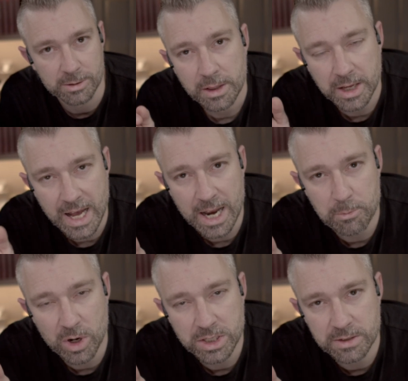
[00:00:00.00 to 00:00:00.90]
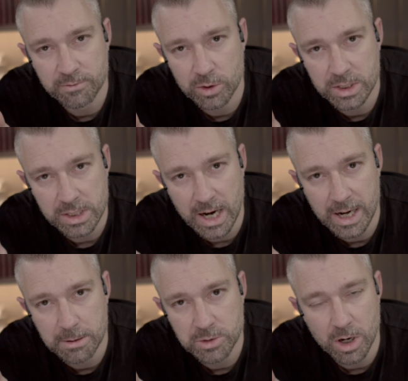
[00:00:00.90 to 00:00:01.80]
The calibration for these
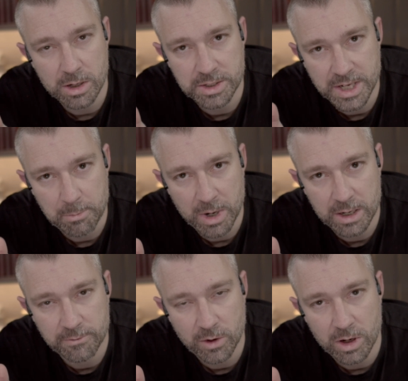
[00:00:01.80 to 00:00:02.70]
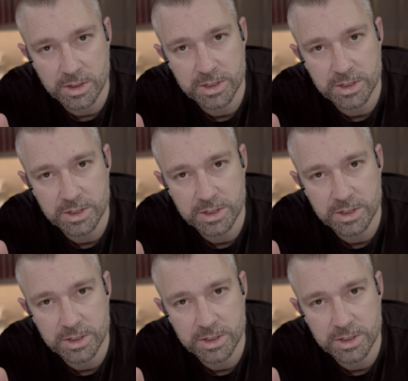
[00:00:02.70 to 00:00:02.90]
items aren't set by default,